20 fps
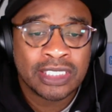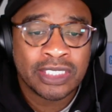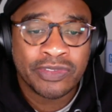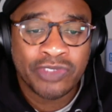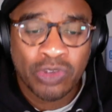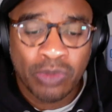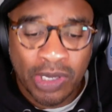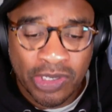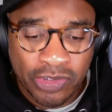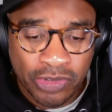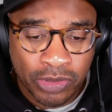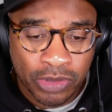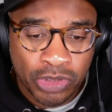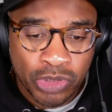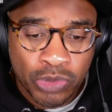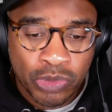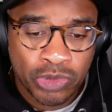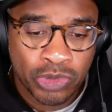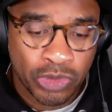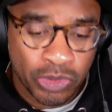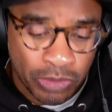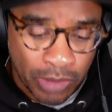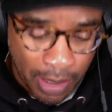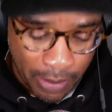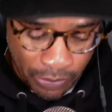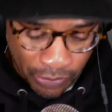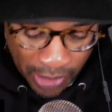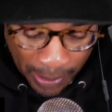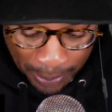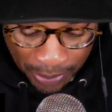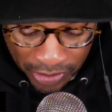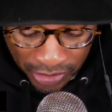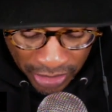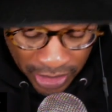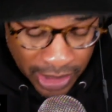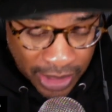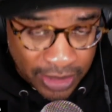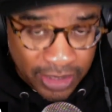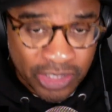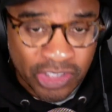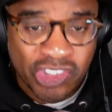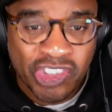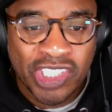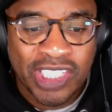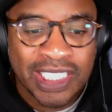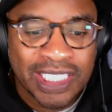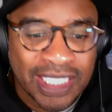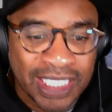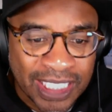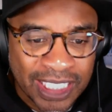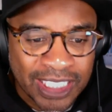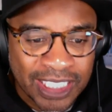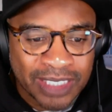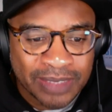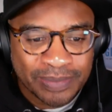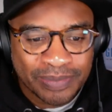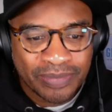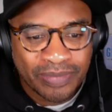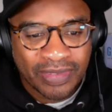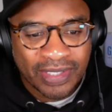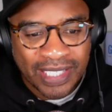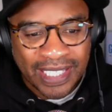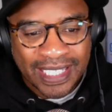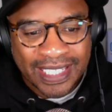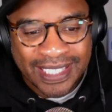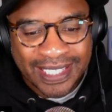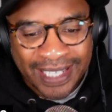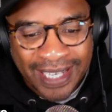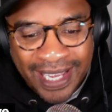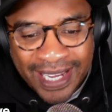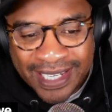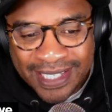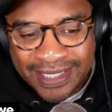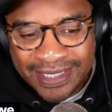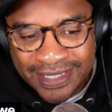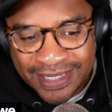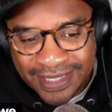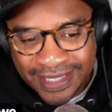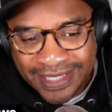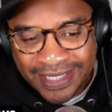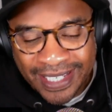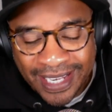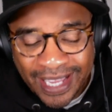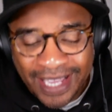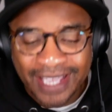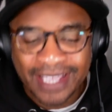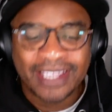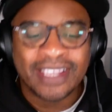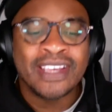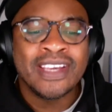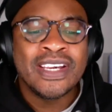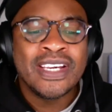And if you're watching on YouTube, I'm representing the G League Ignite today.